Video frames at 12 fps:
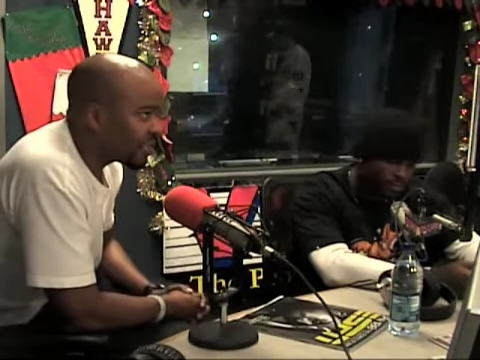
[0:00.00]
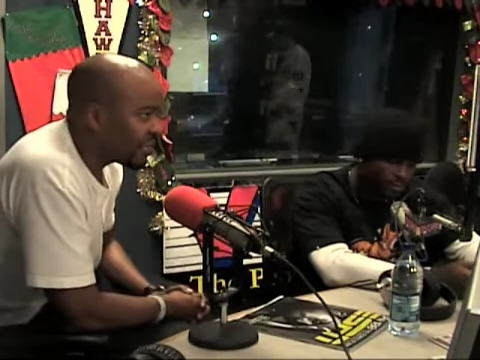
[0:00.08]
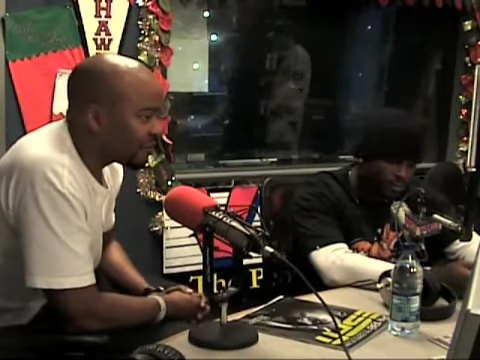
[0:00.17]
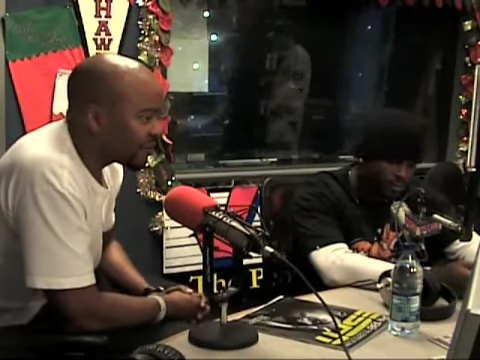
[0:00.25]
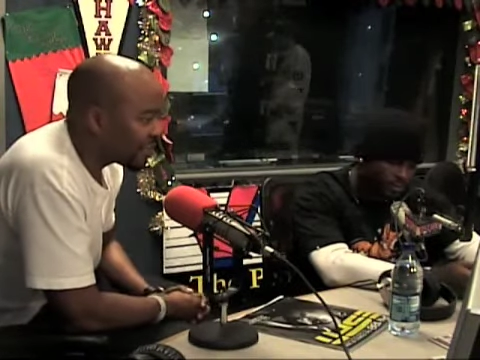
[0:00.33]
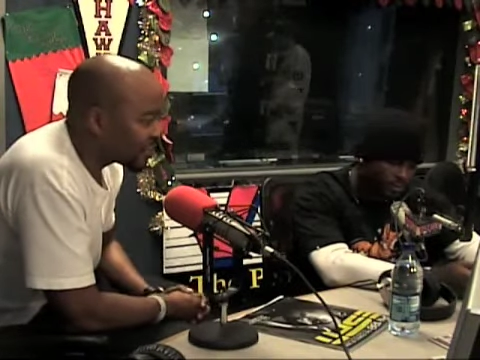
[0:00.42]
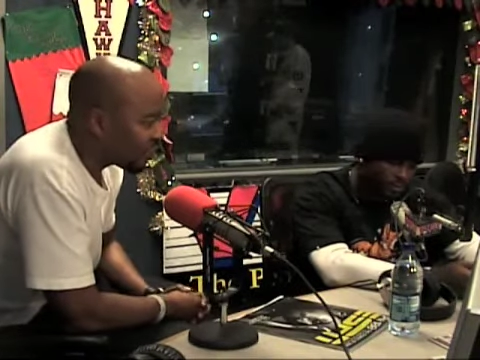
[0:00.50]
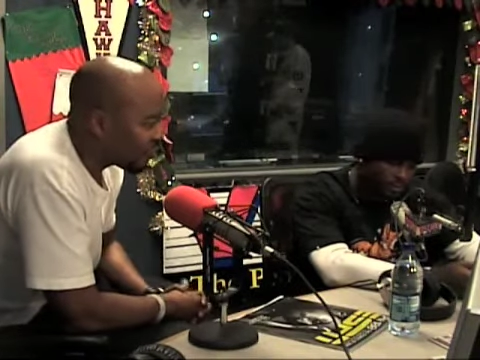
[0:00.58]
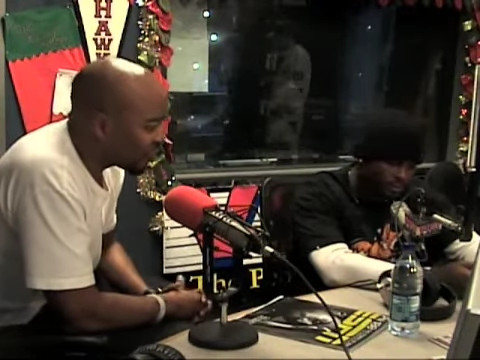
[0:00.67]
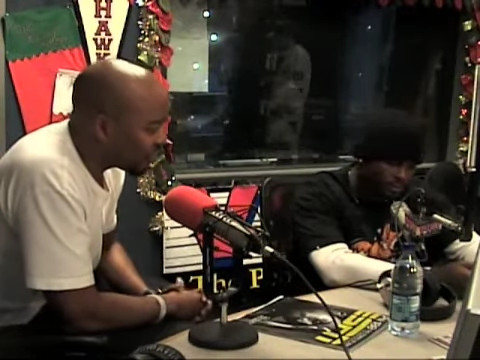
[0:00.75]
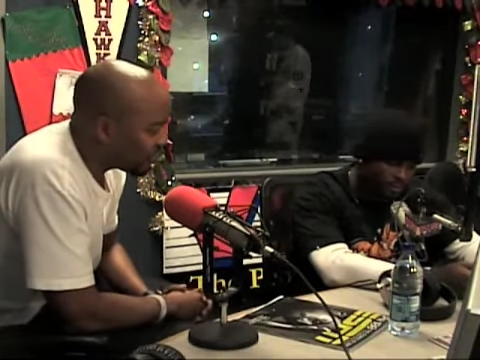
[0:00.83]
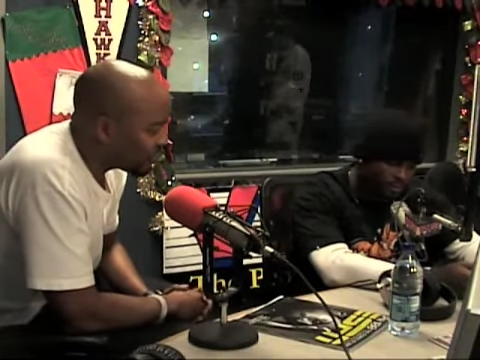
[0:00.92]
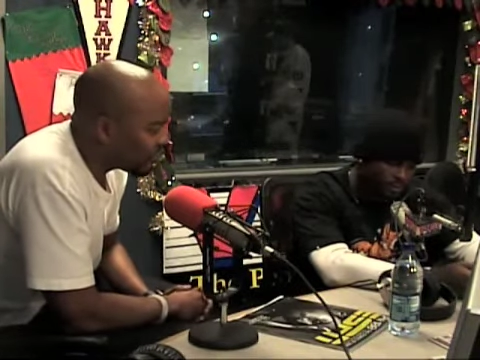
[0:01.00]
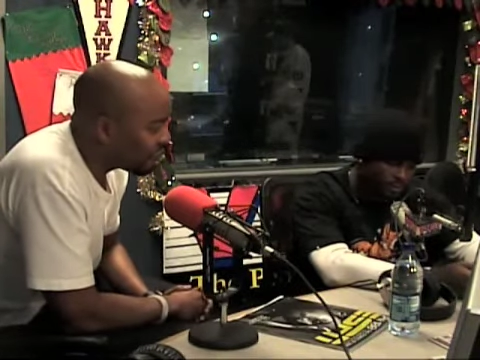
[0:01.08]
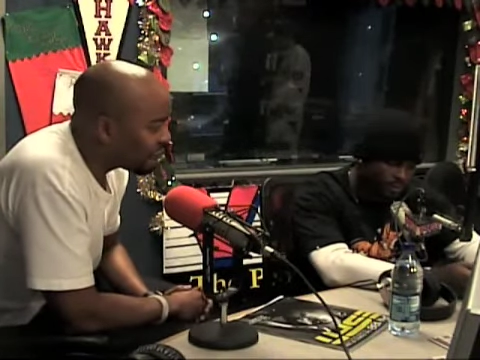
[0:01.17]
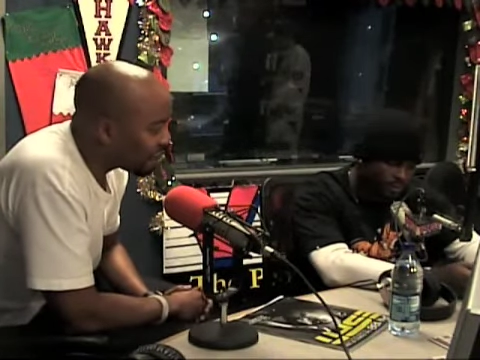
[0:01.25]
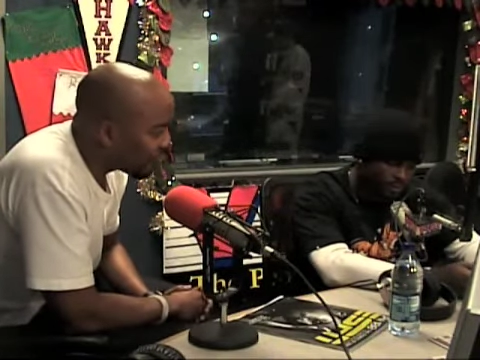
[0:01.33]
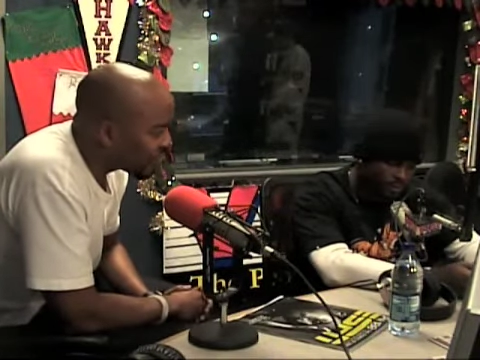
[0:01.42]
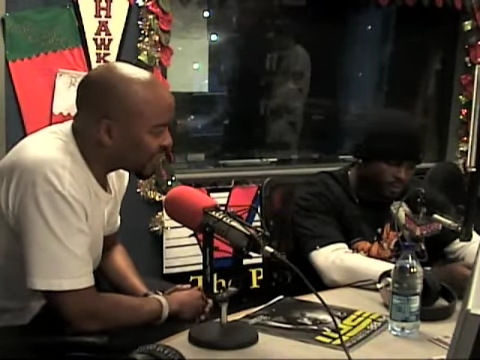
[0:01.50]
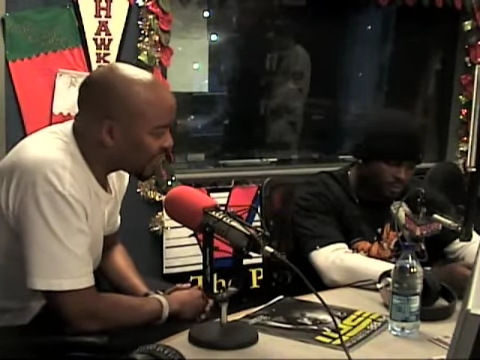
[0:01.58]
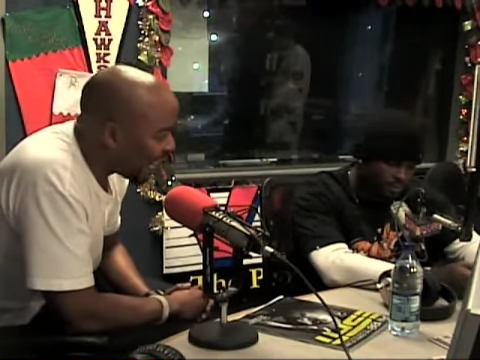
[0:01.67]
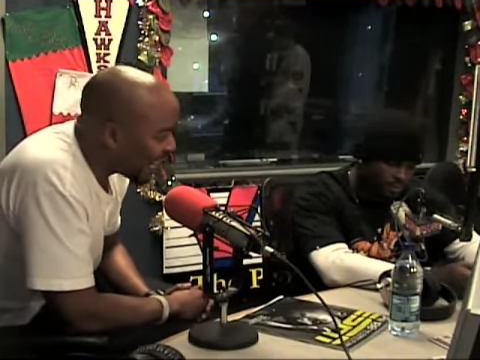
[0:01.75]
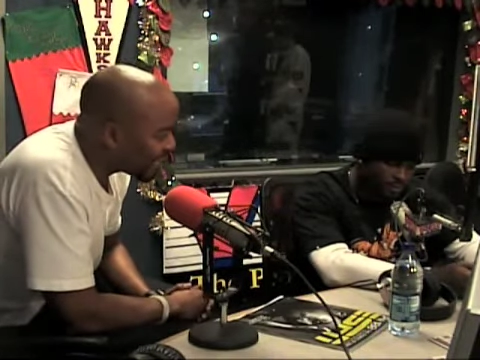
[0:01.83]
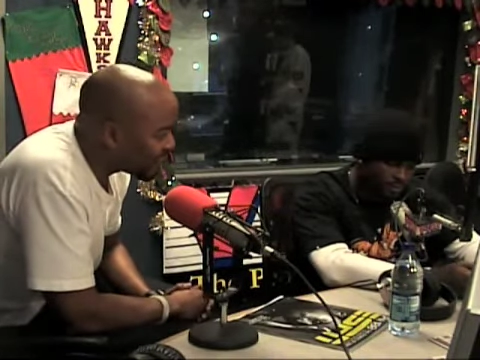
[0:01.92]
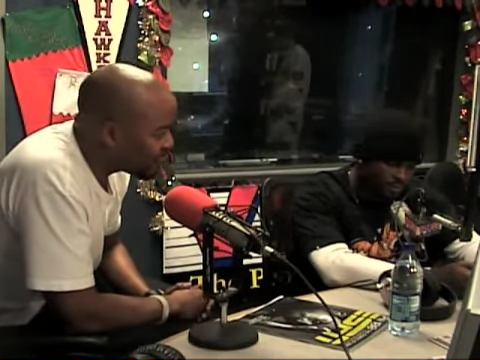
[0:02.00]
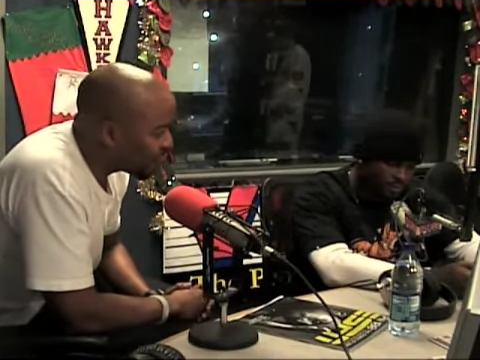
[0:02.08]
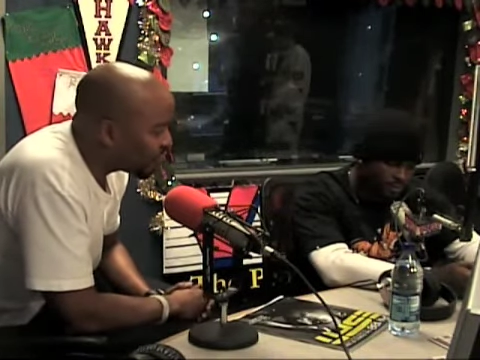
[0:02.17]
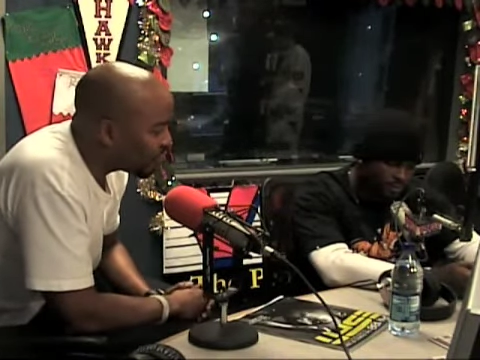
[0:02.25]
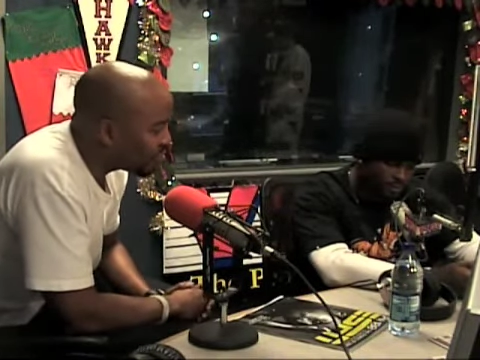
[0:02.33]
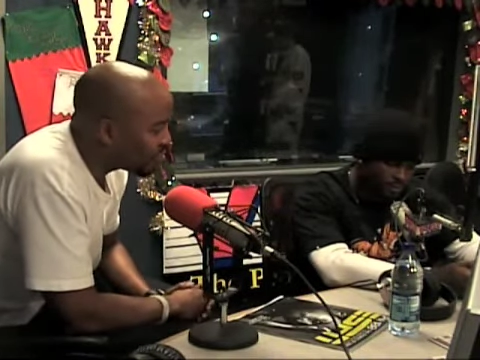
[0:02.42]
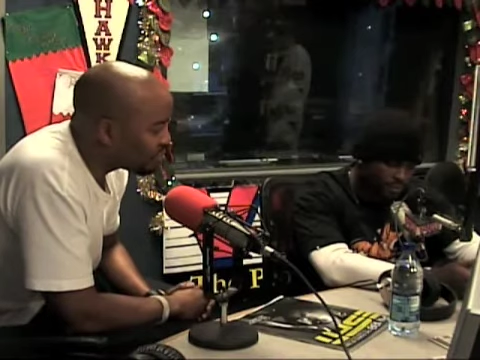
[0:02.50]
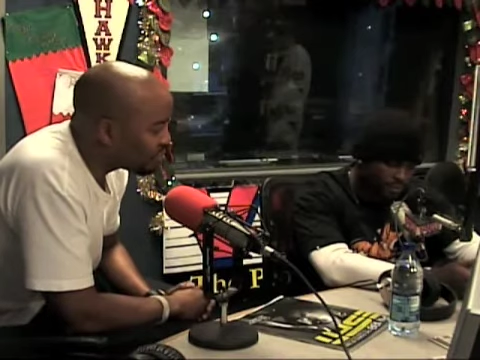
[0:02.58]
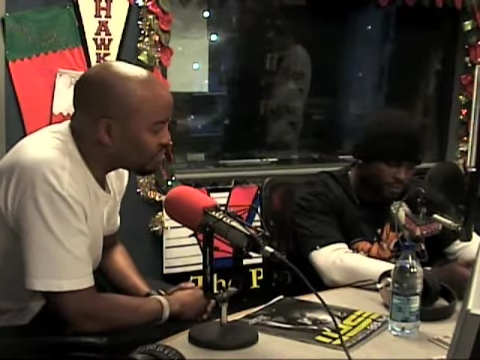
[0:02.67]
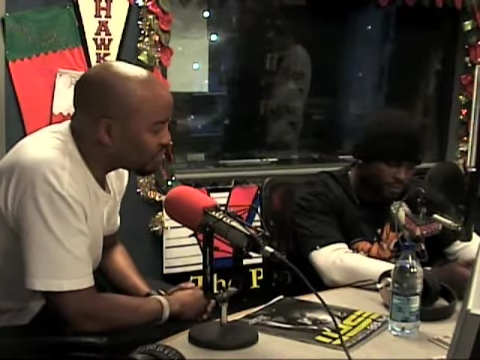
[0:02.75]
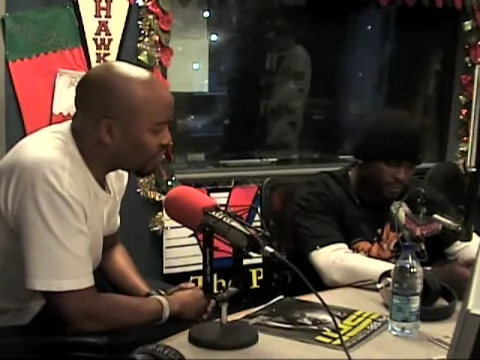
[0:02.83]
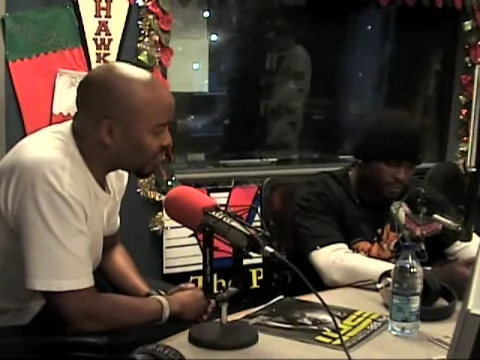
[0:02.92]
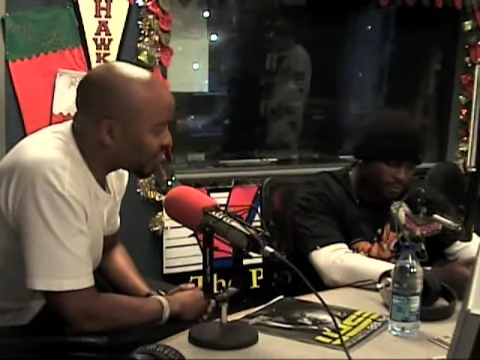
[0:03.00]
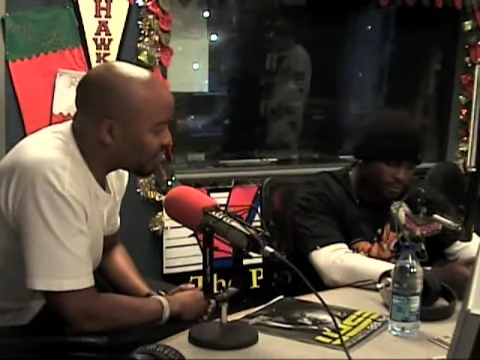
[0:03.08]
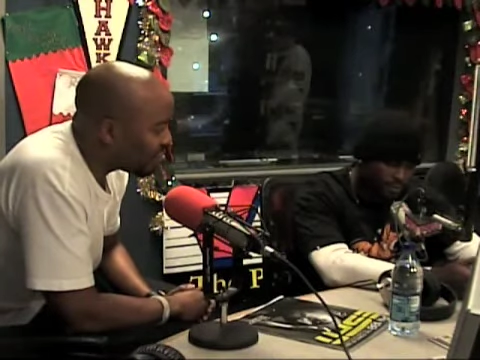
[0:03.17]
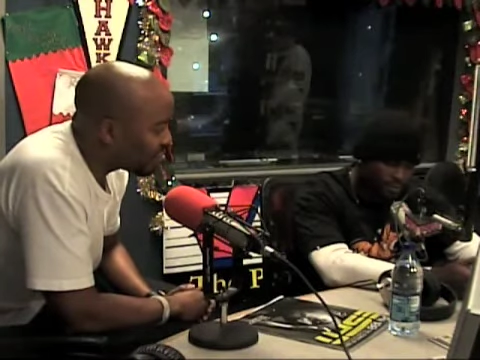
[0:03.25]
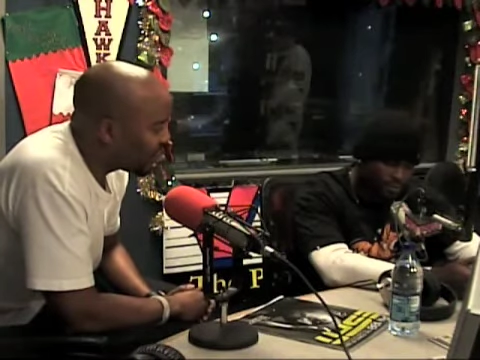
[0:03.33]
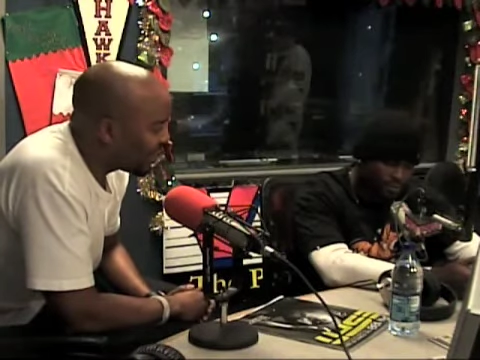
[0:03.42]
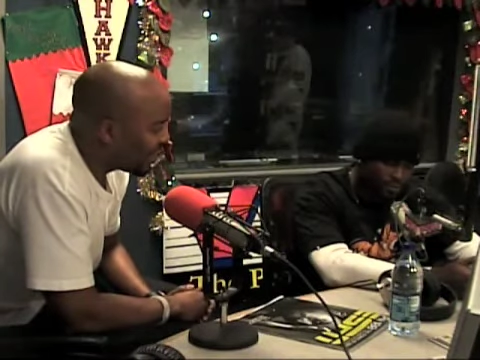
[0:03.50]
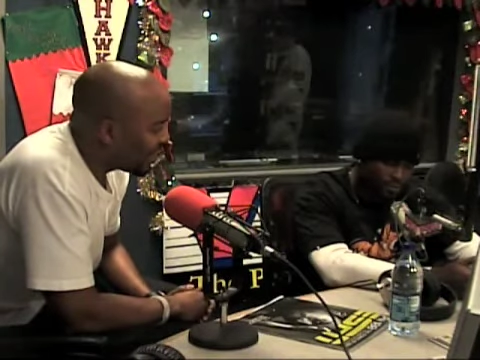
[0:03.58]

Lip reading: and everything is over, your first night when you were looking up